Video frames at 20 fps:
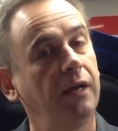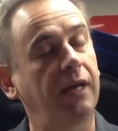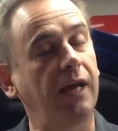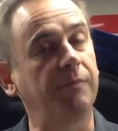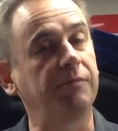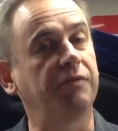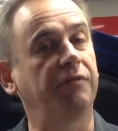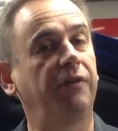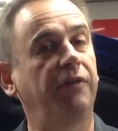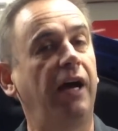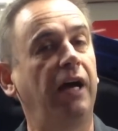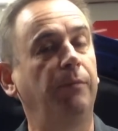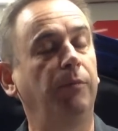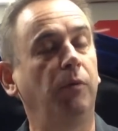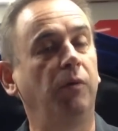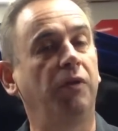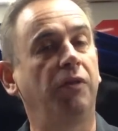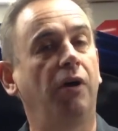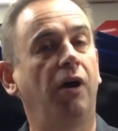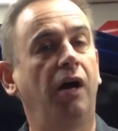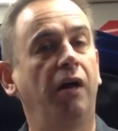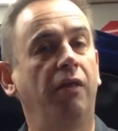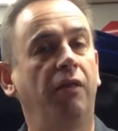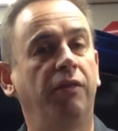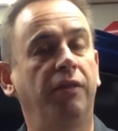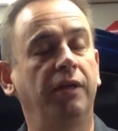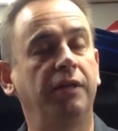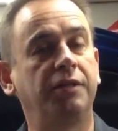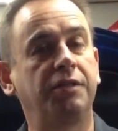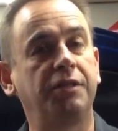Comes available with either
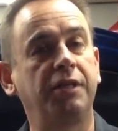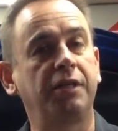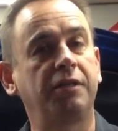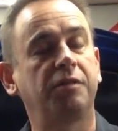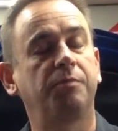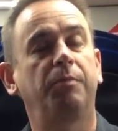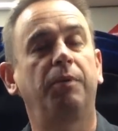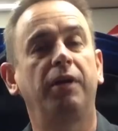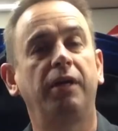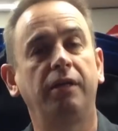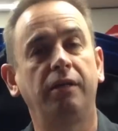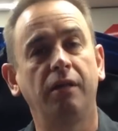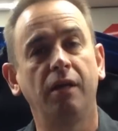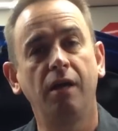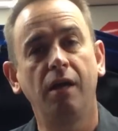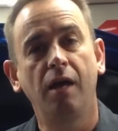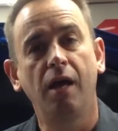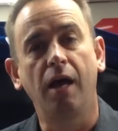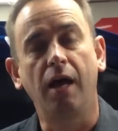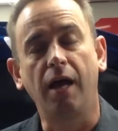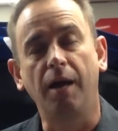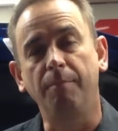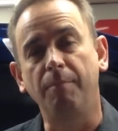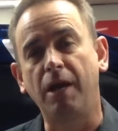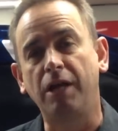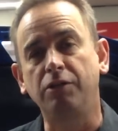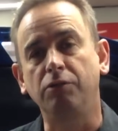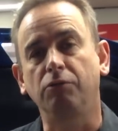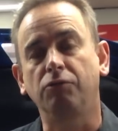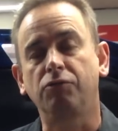the 6-speed
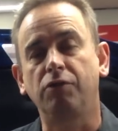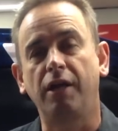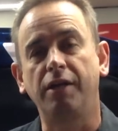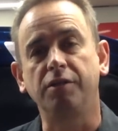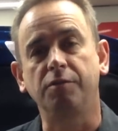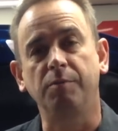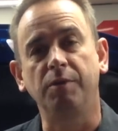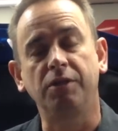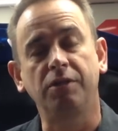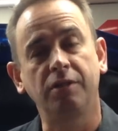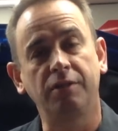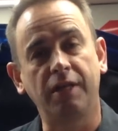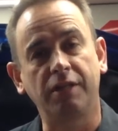manual transmission.